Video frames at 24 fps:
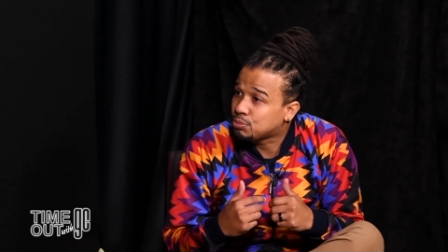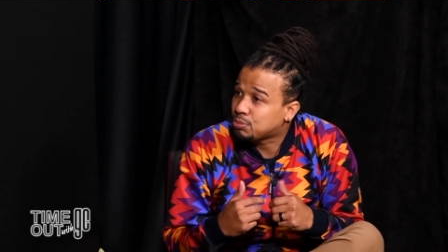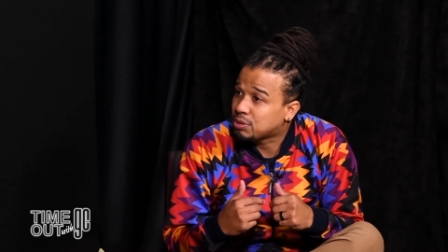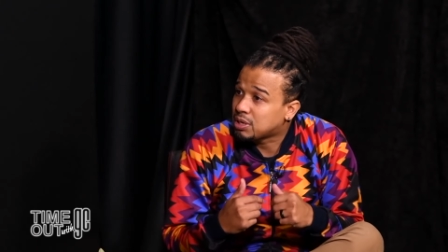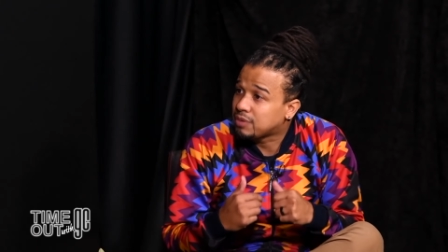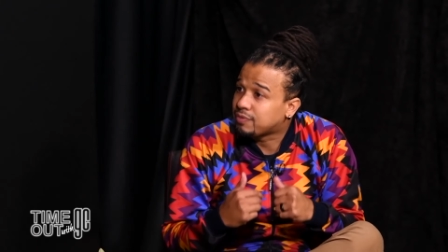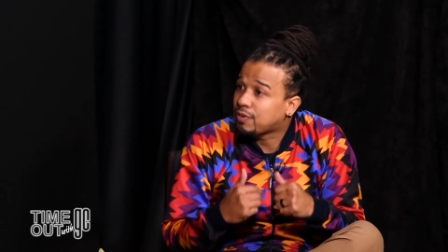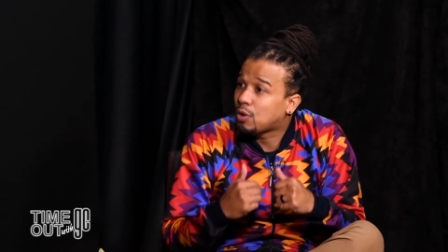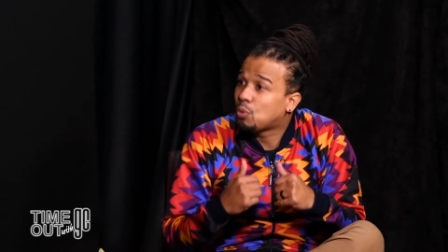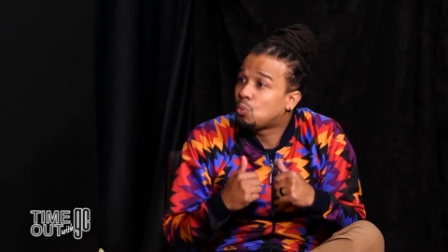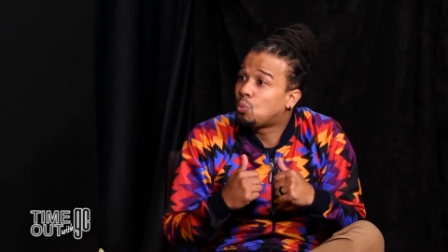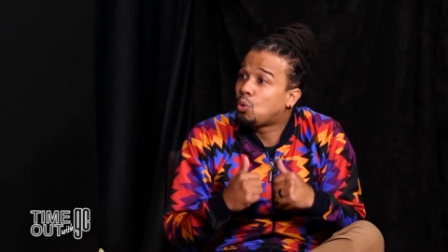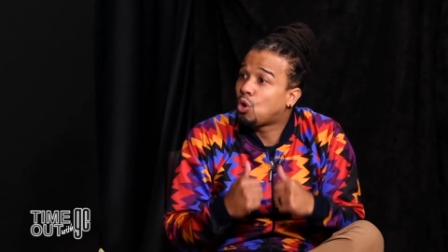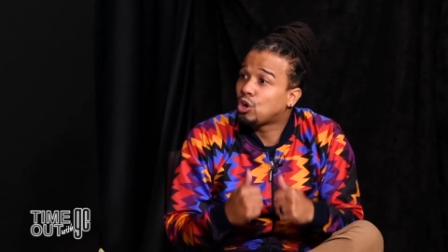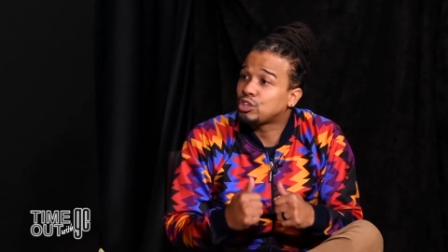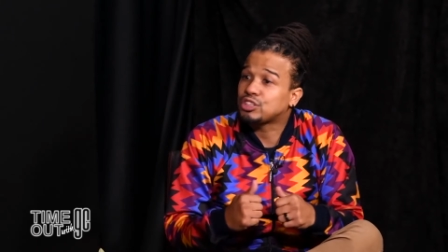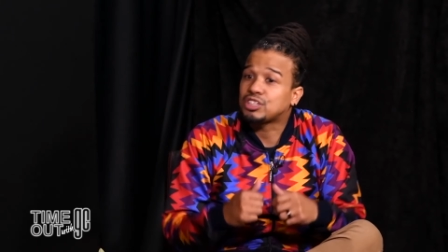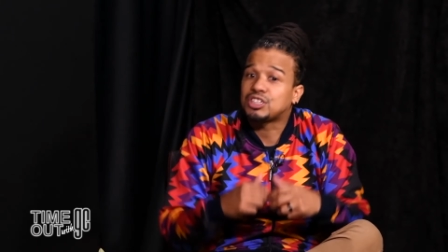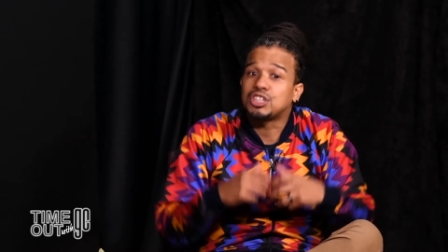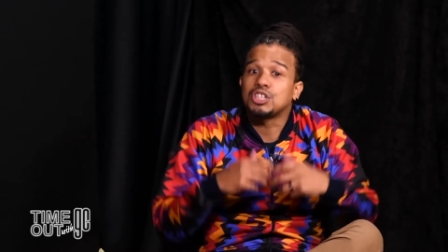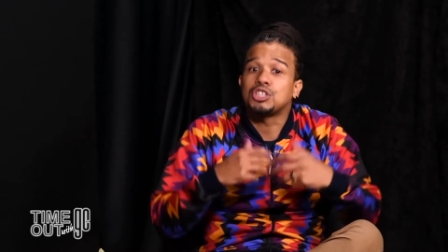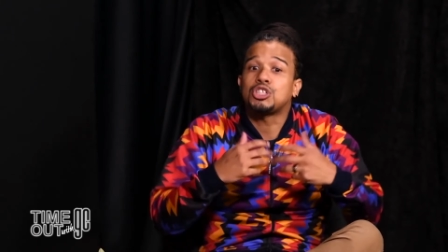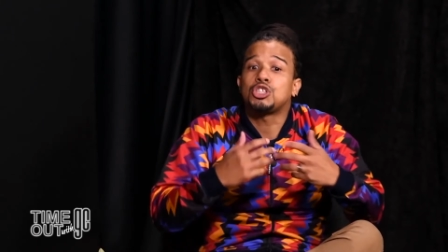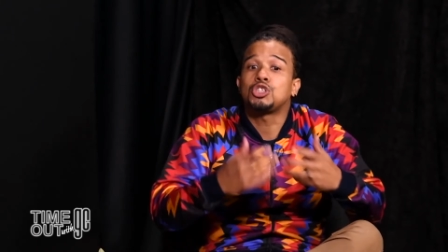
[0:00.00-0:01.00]
but if I was,
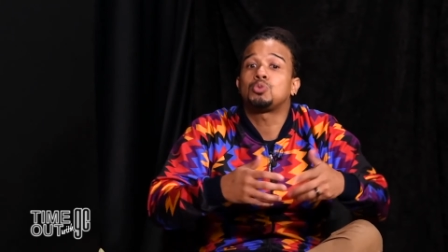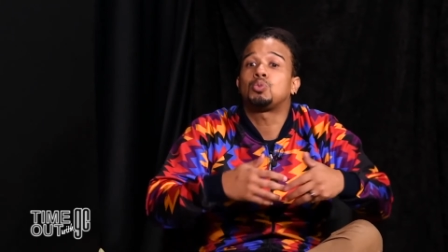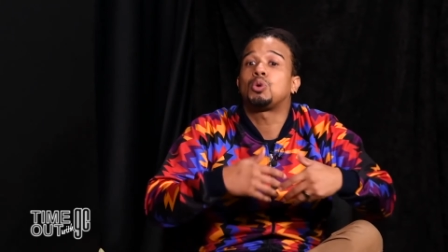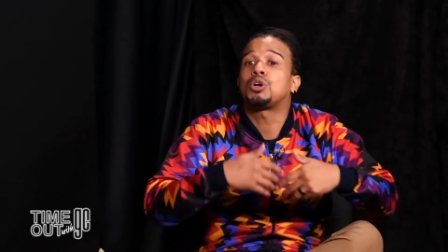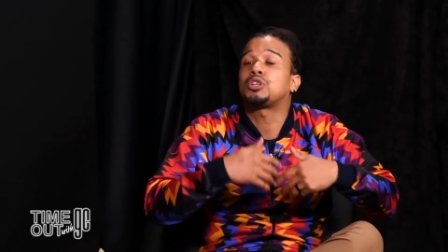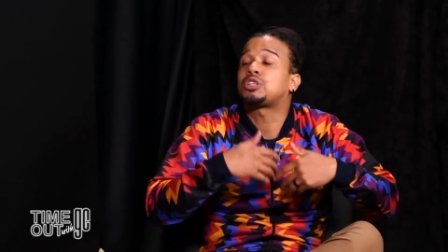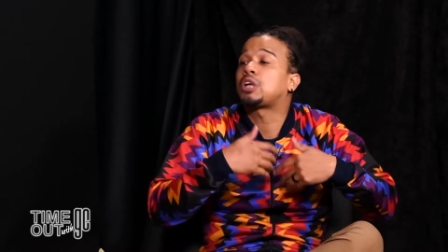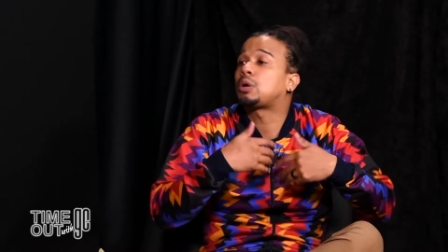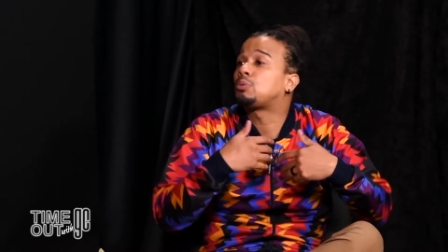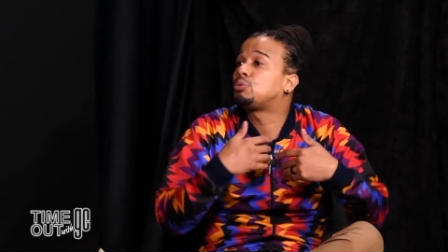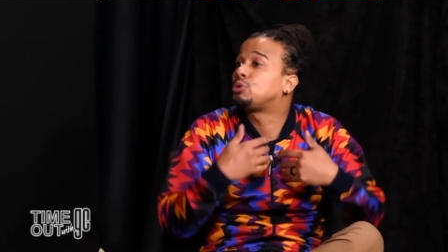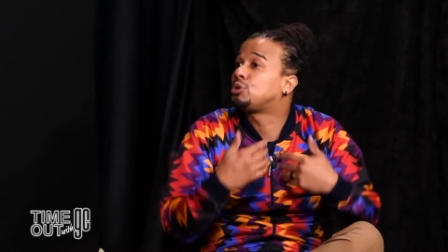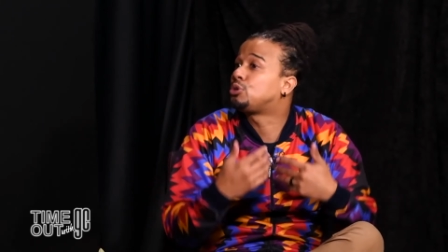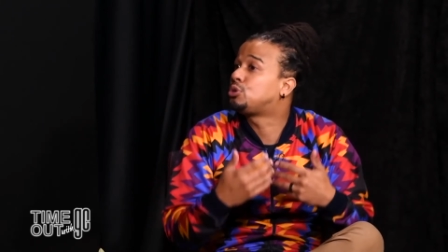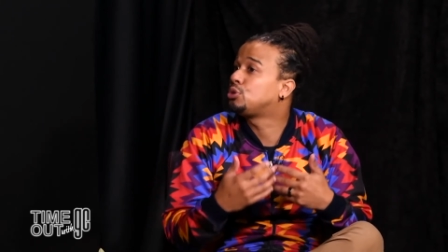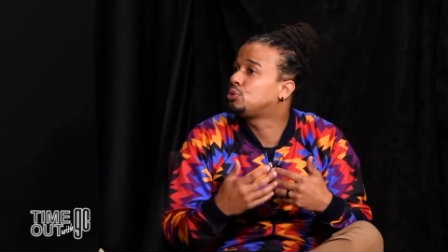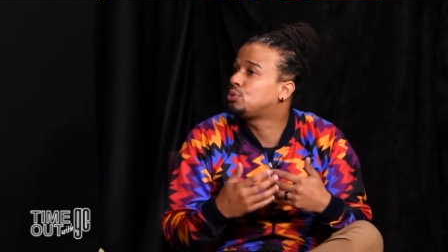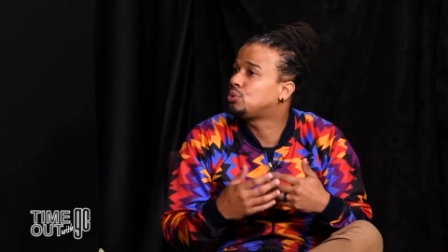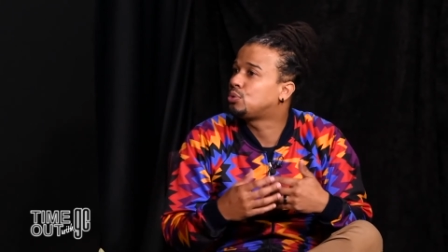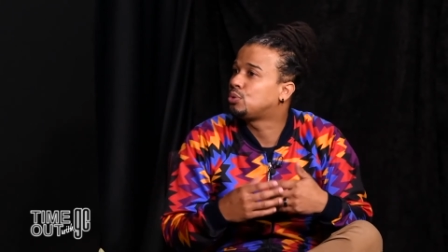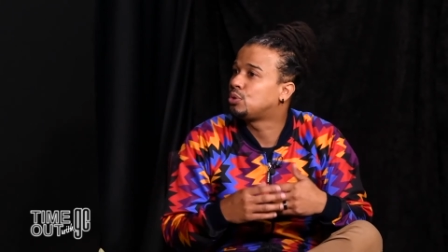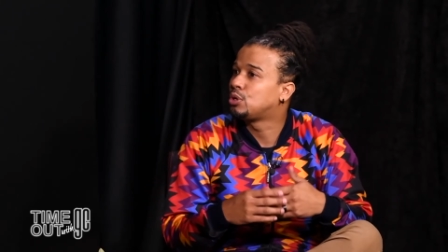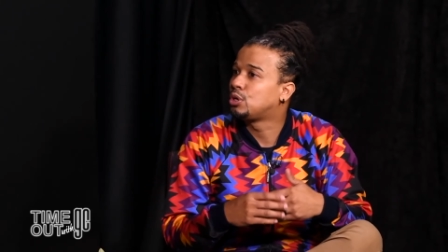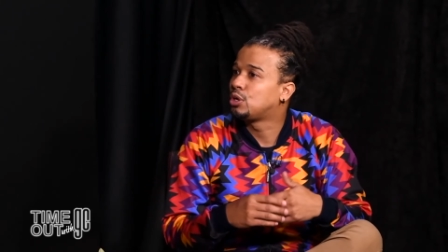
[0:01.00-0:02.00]
this is what I would
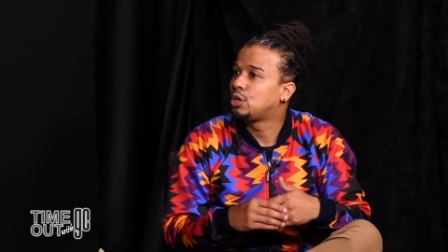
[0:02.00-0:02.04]
do.